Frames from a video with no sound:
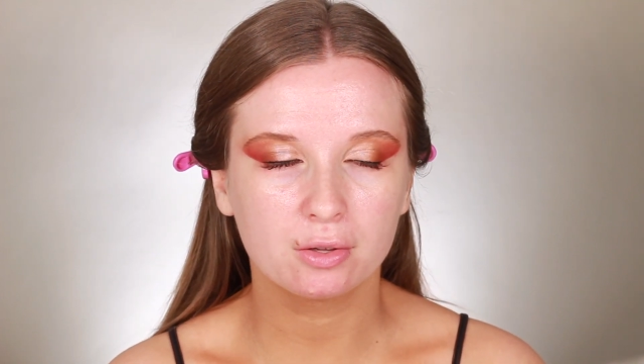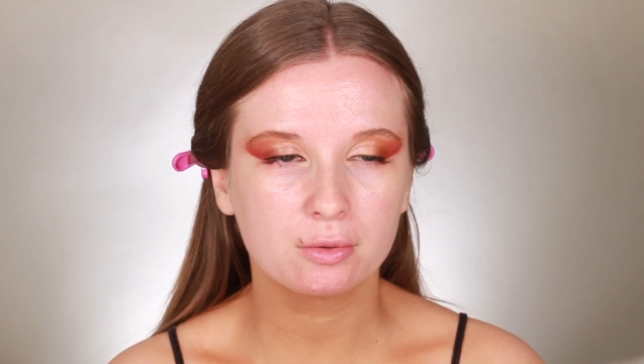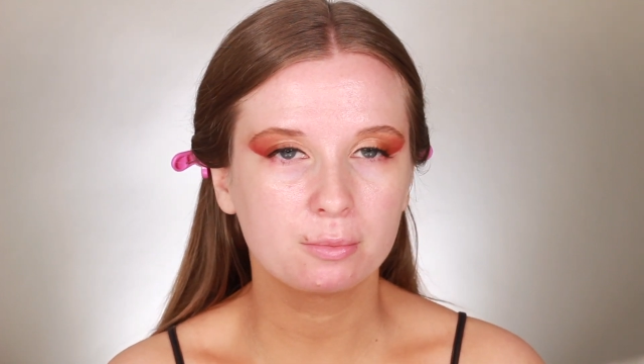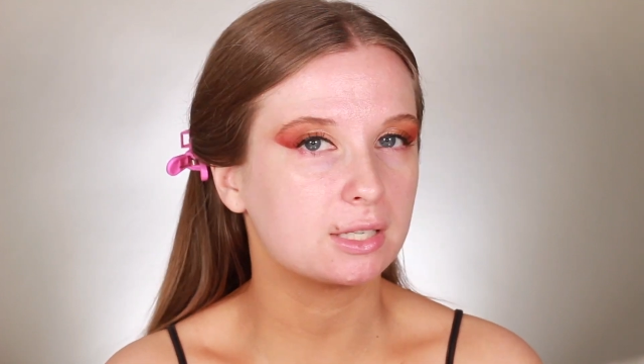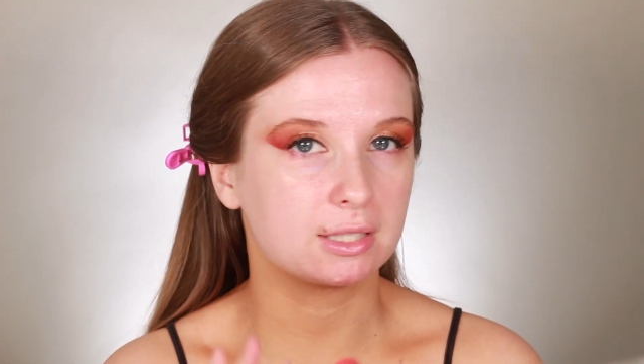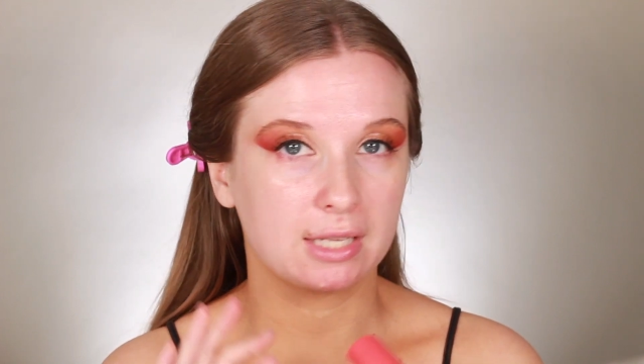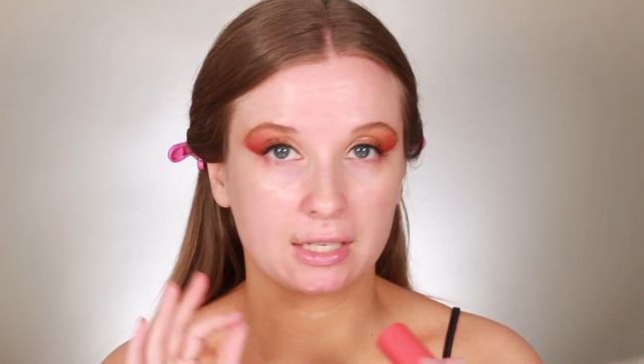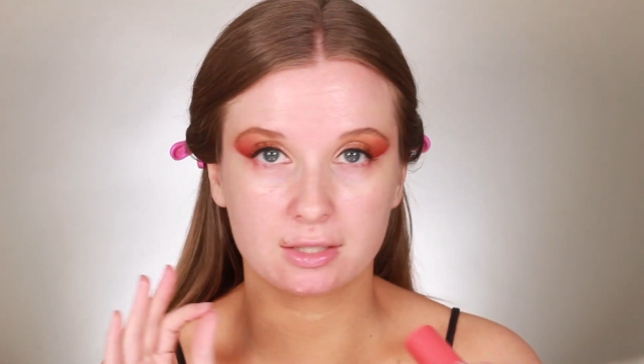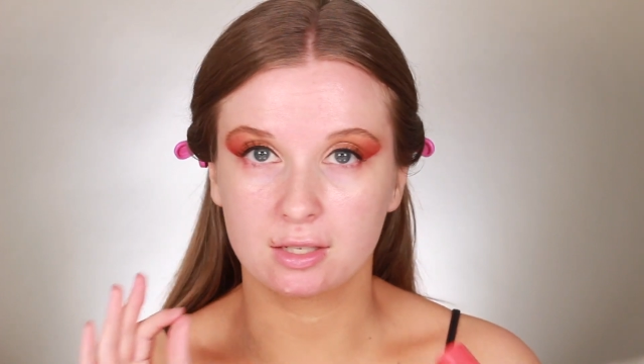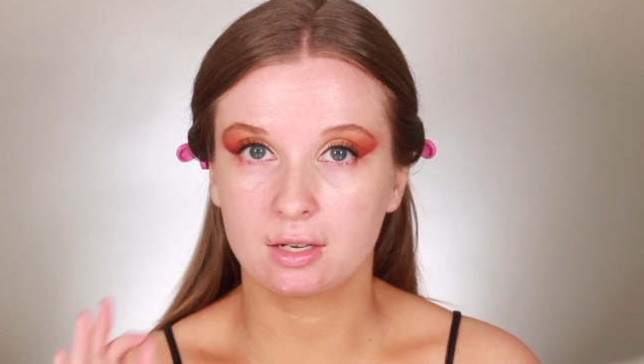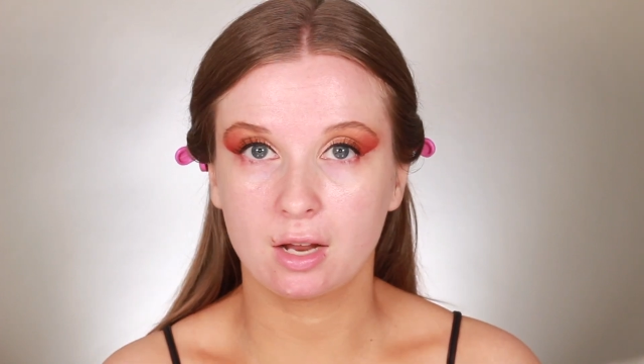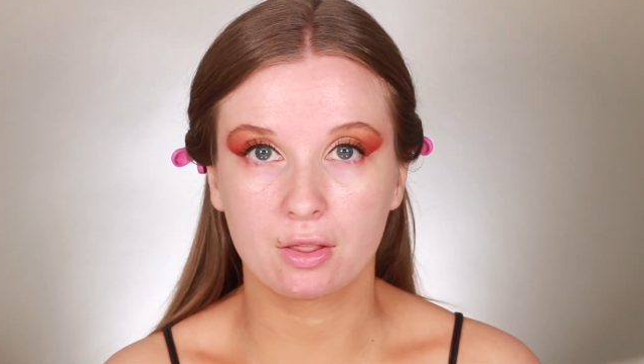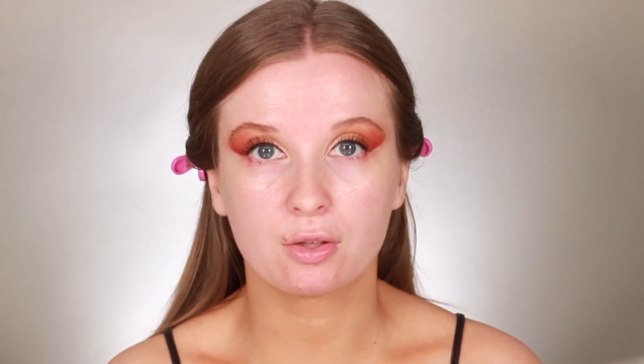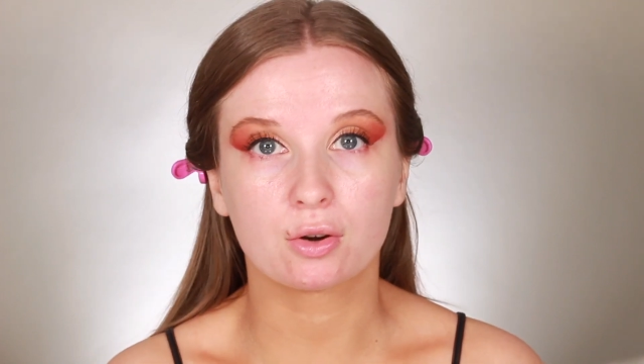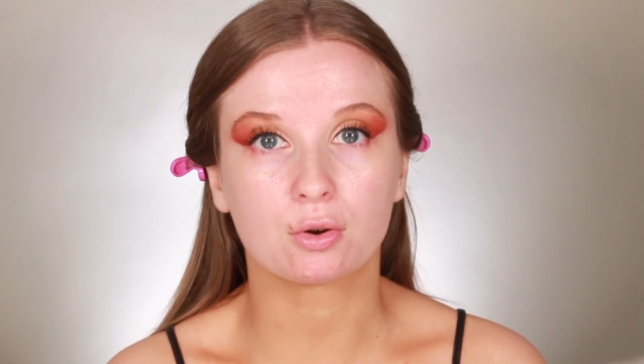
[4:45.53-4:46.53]
because that's
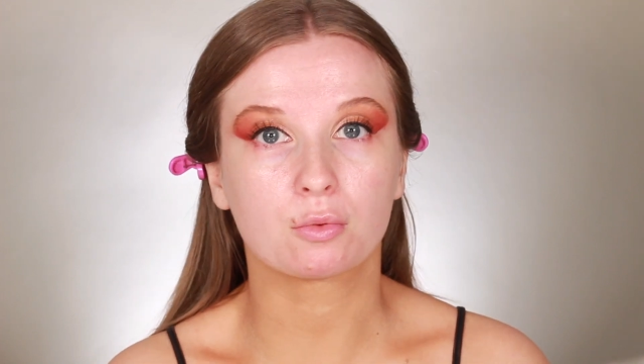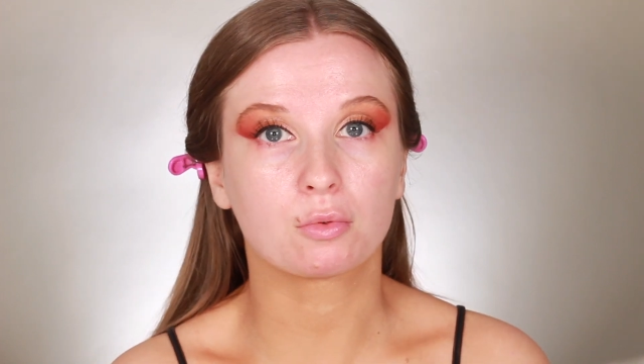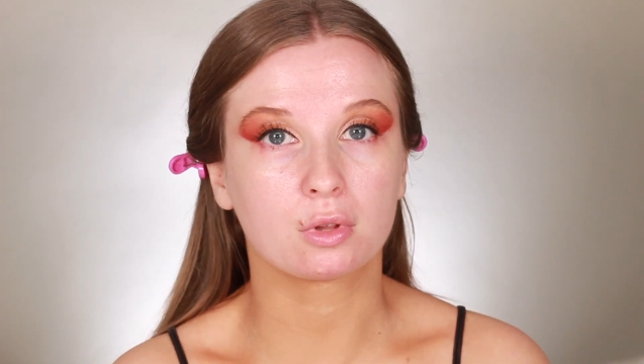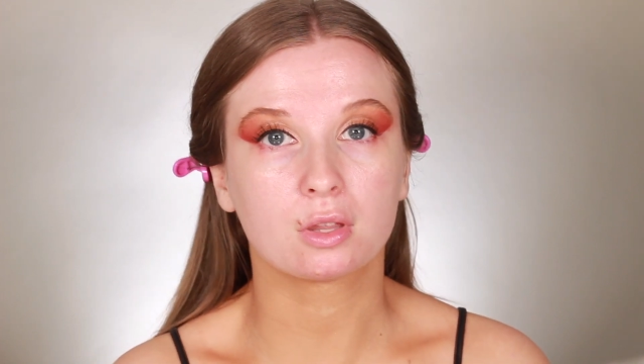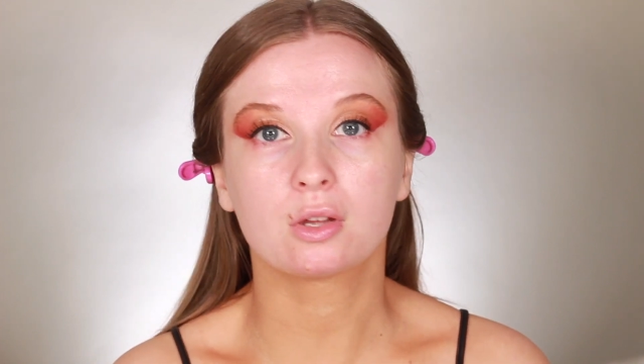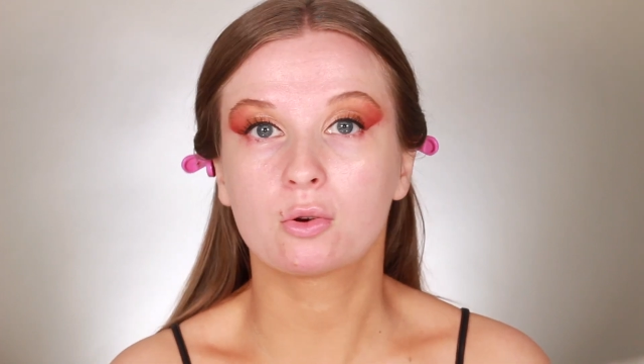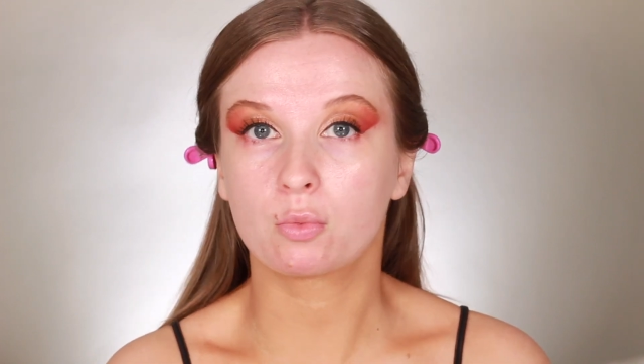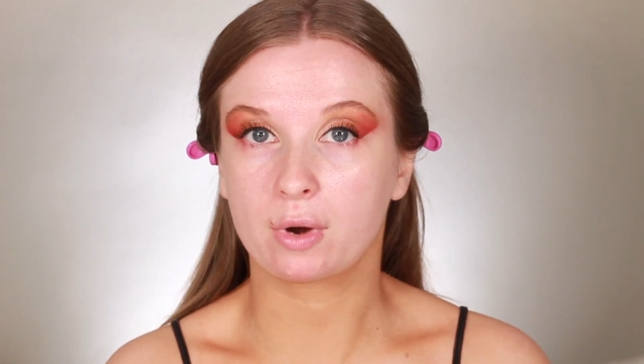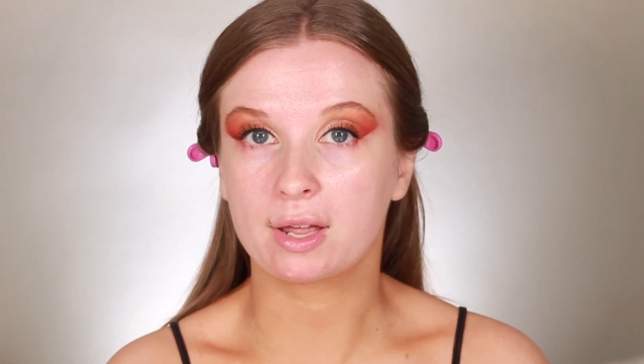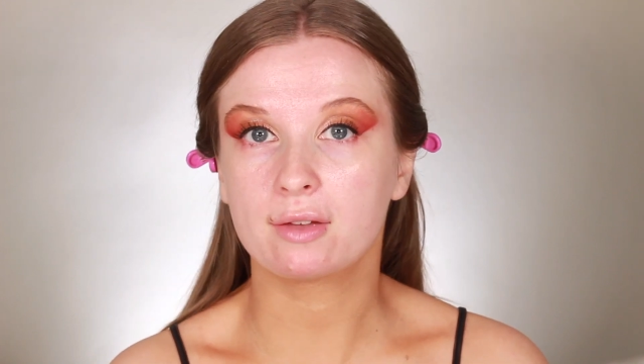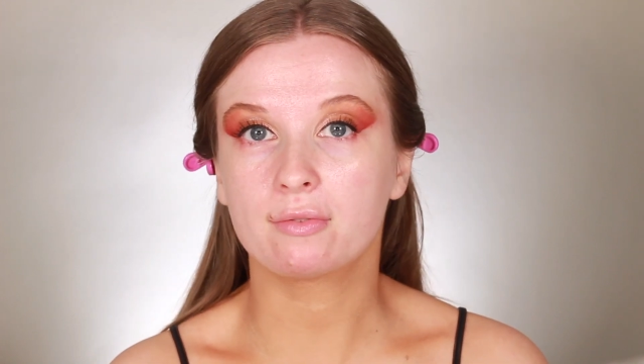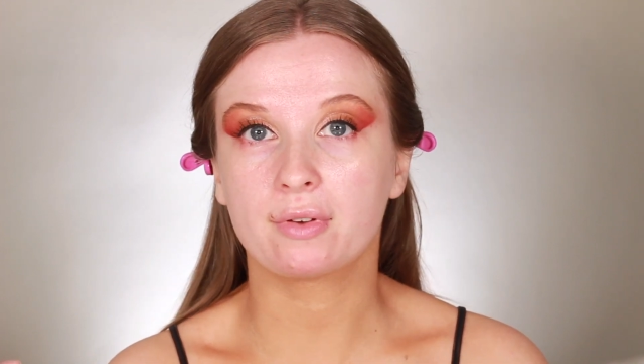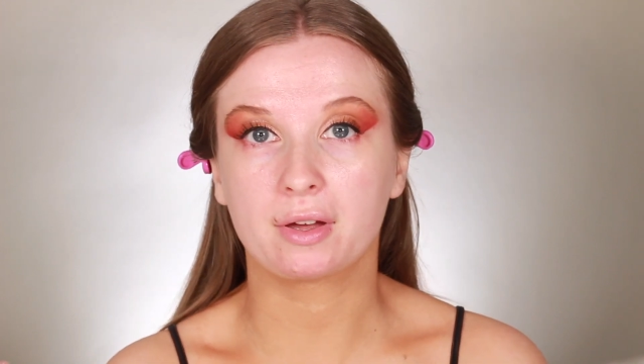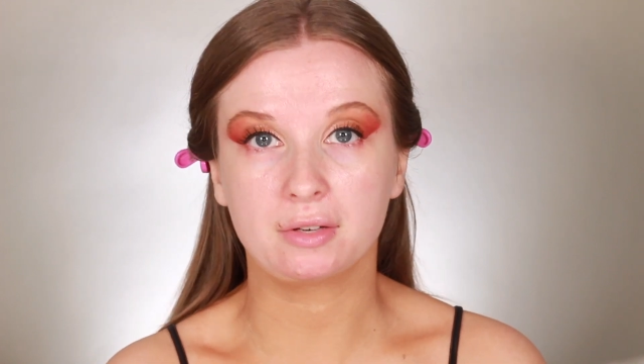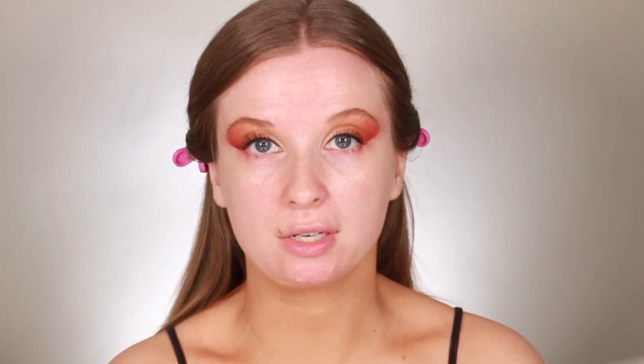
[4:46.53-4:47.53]
another really great
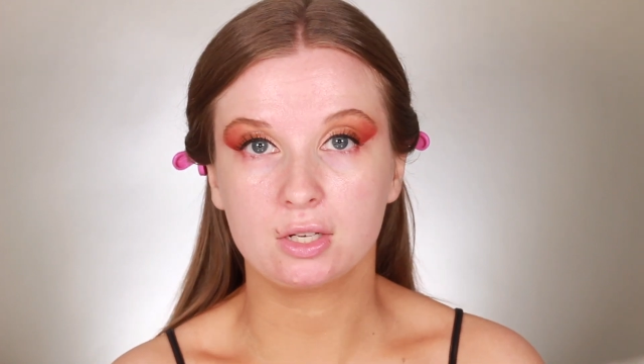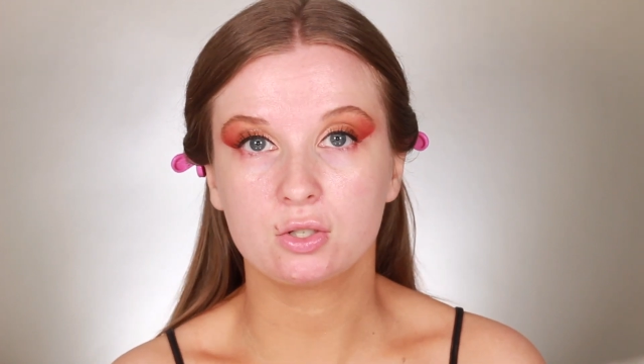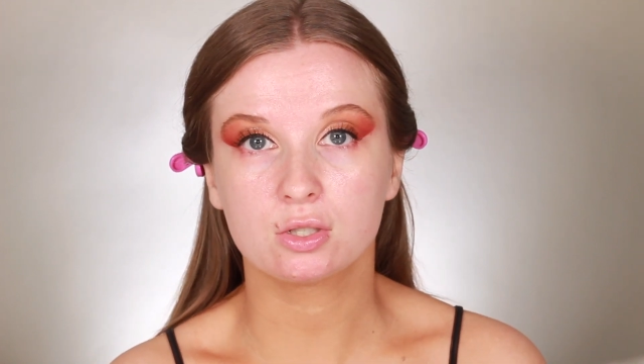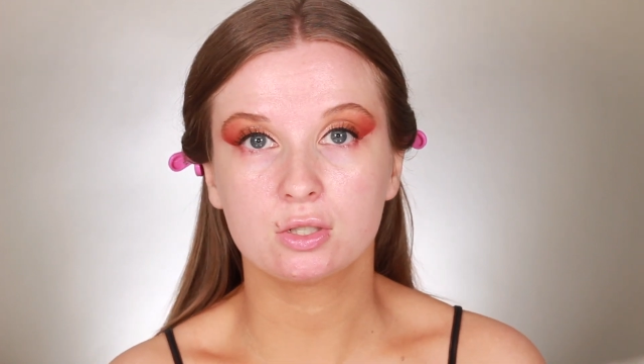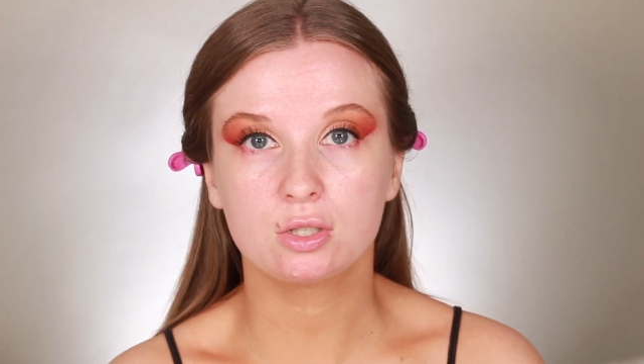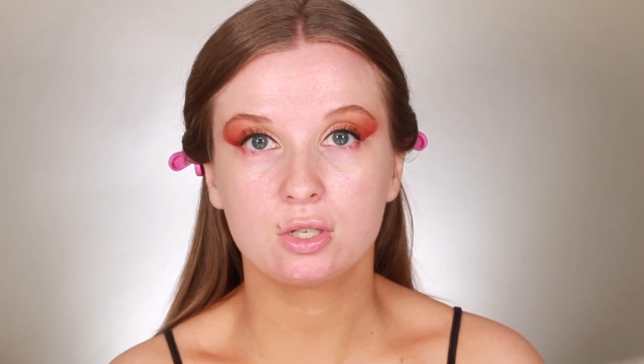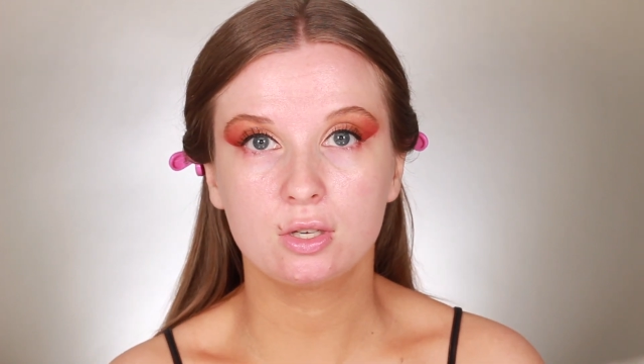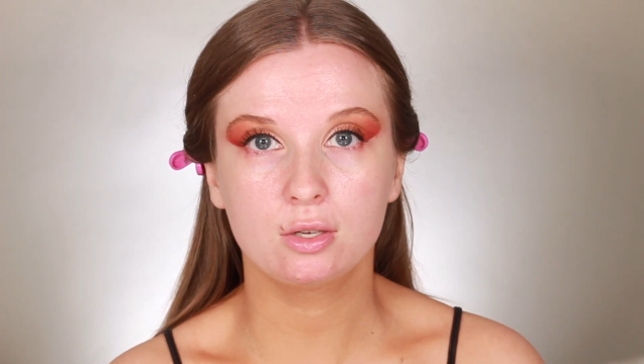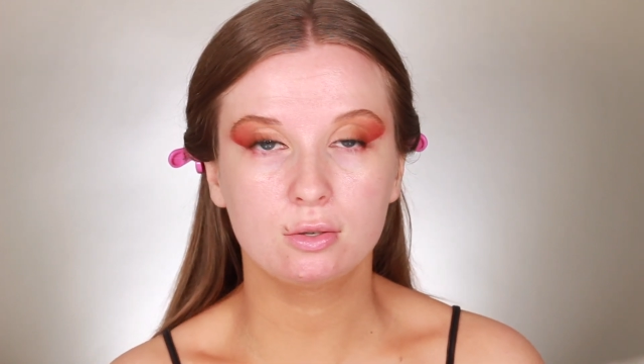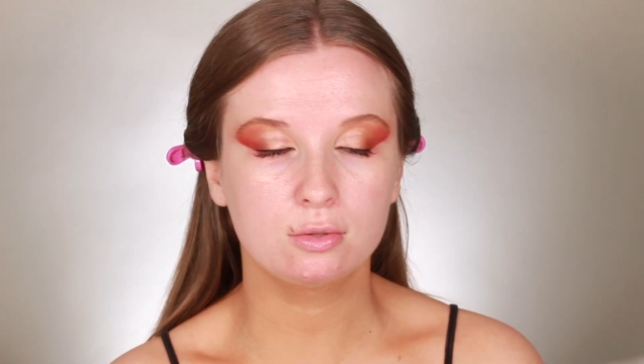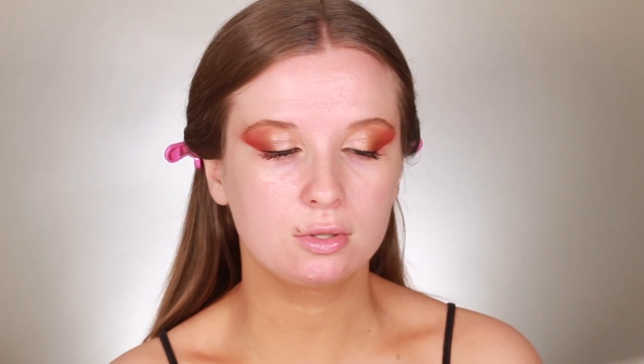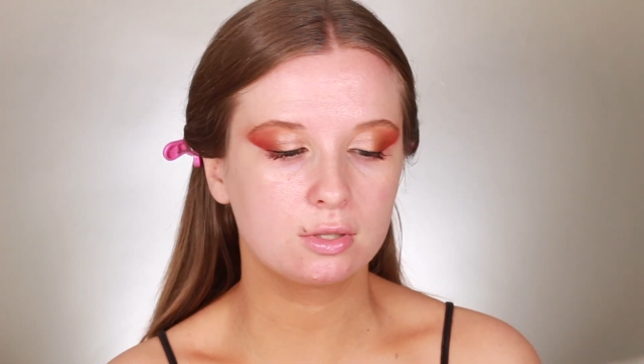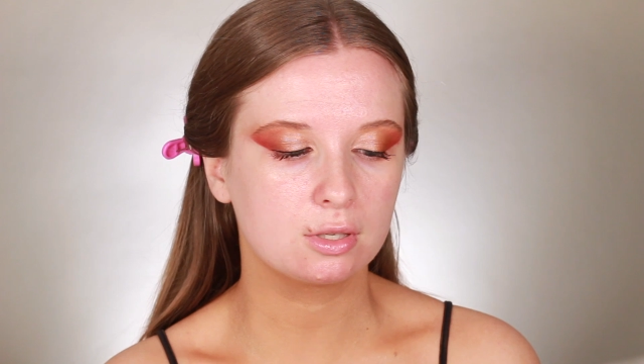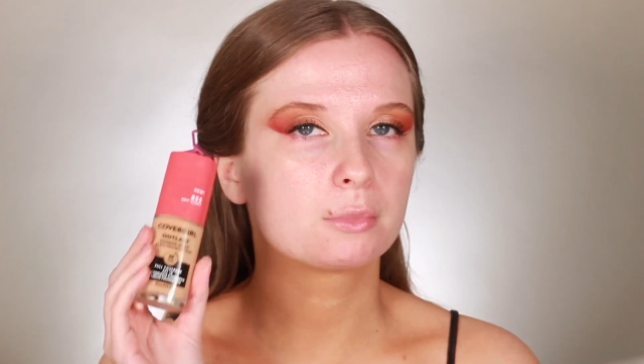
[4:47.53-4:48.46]
foundation to use.